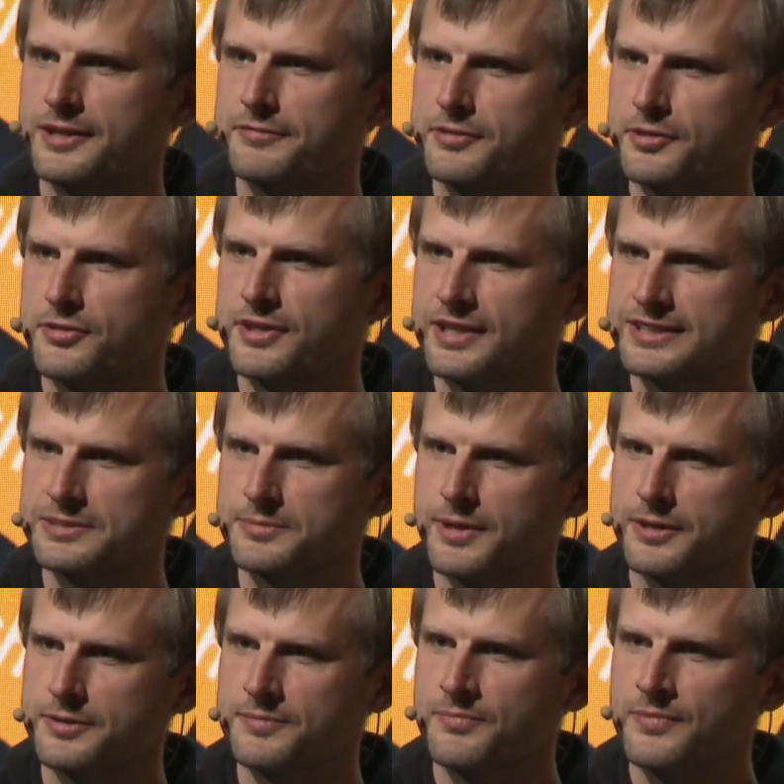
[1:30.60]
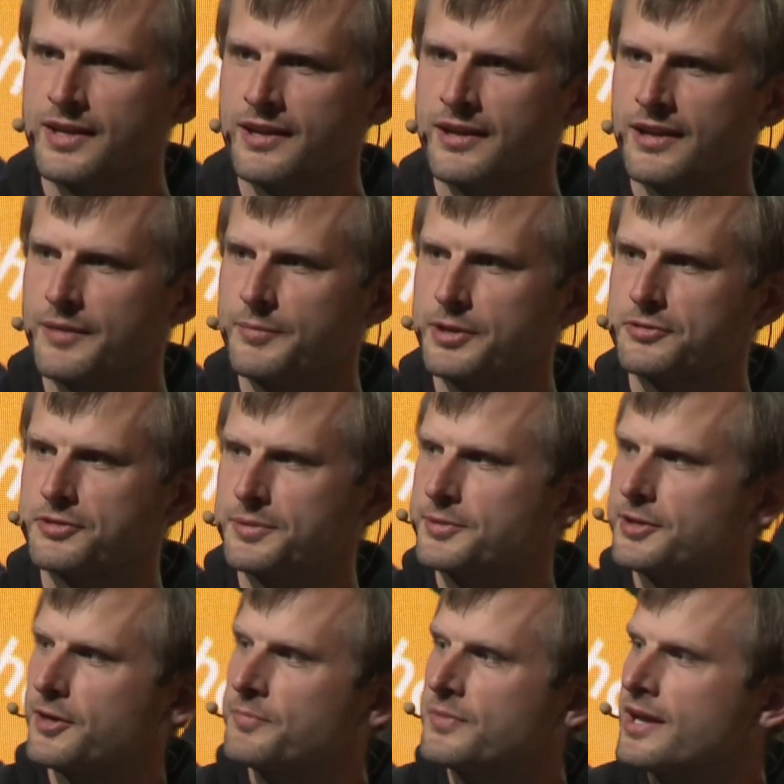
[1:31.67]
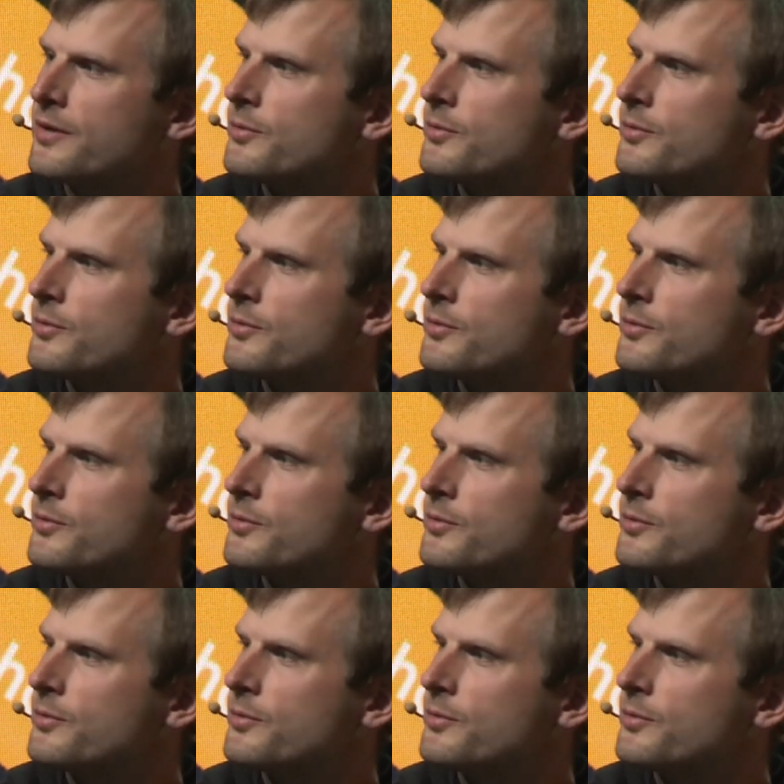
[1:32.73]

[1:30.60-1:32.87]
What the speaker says: few things about crypto.